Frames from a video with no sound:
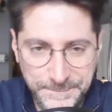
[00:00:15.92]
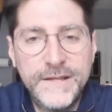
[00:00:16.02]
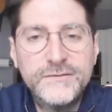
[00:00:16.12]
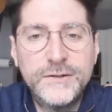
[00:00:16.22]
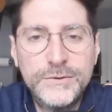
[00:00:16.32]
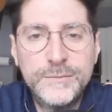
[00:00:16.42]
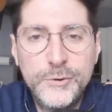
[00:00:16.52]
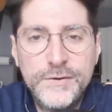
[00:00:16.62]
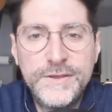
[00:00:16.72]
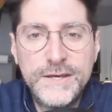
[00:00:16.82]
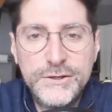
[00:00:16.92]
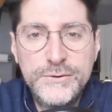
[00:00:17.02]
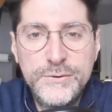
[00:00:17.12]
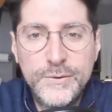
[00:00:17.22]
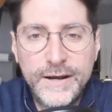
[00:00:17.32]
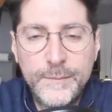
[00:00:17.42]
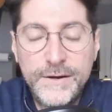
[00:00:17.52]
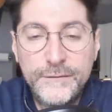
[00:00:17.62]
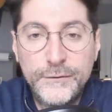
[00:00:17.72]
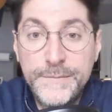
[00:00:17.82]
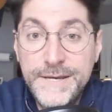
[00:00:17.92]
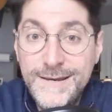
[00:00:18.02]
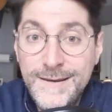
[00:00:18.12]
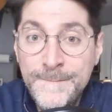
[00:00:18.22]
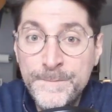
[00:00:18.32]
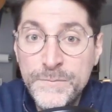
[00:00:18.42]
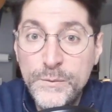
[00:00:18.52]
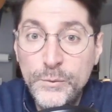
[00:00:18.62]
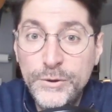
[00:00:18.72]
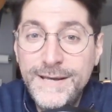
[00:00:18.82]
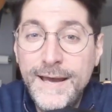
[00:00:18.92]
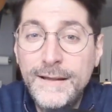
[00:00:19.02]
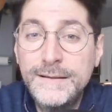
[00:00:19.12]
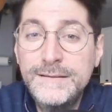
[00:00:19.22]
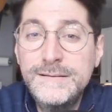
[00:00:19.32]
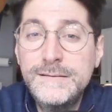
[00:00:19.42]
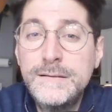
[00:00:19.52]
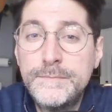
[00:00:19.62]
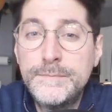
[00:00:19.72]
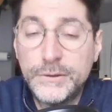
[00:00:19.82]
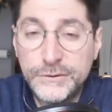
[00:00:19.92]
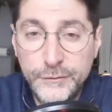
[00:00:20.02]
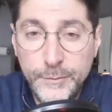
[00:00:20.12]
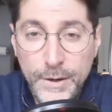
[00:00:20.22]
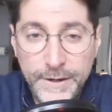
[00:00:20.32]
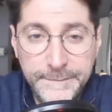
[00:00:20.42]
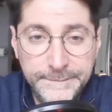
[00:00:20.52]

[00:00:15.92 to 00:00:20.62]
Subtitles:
Let's start with the movie that you recommended for me, Woody Allen's Bullets Over Broadway.